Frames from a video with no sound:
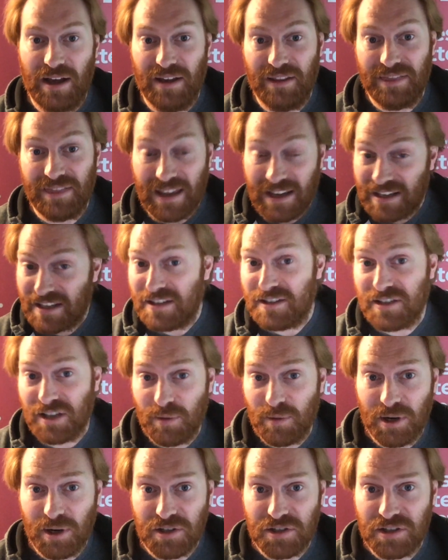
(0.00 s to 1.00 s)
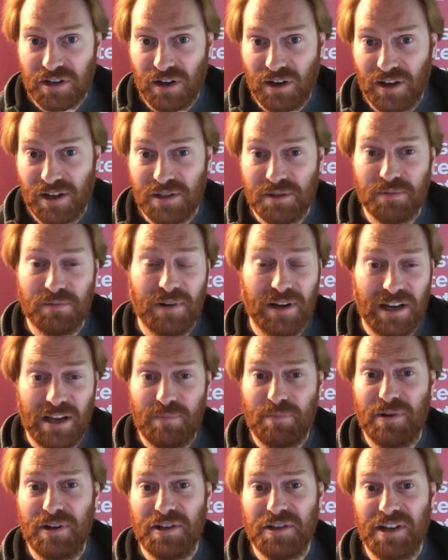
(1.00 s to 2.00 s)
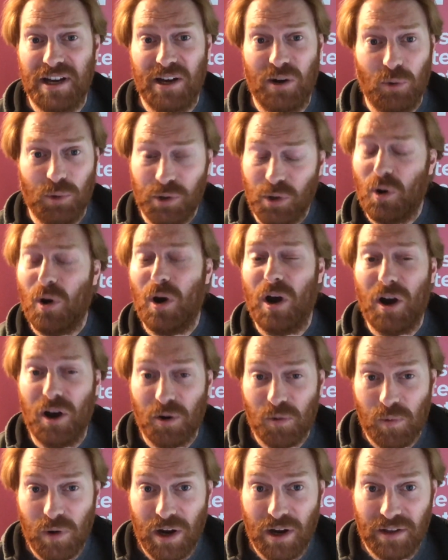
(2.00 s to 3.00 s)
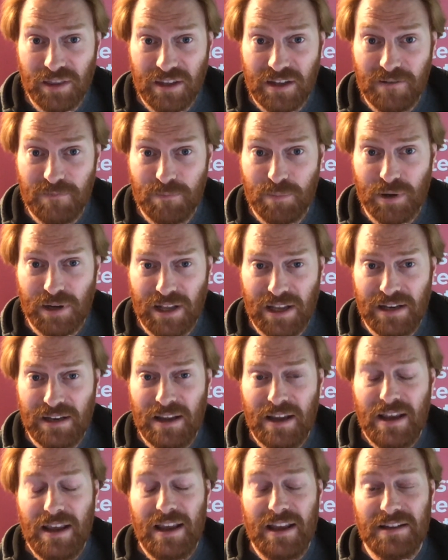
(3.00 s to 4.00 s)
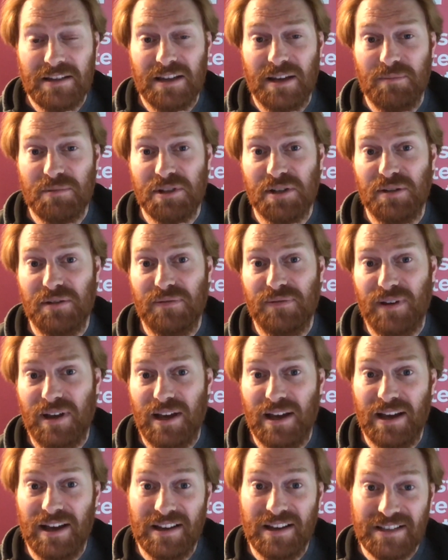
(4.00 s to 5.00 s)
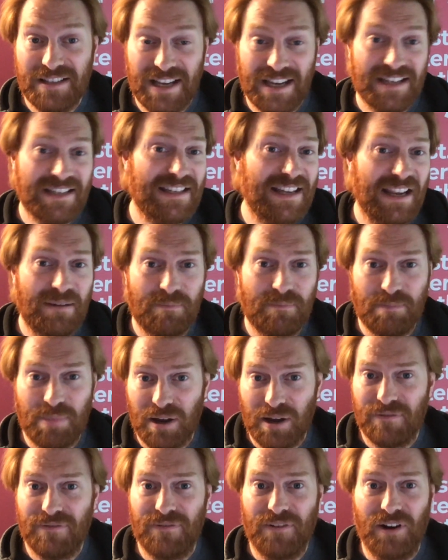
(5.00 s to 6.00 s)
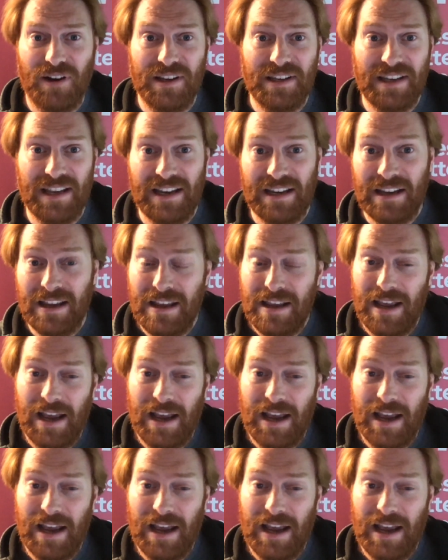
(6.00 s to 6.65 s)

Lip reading: thank you so much, guys. Really appreciate all your hard work that you've put in terms of testing, bug finding,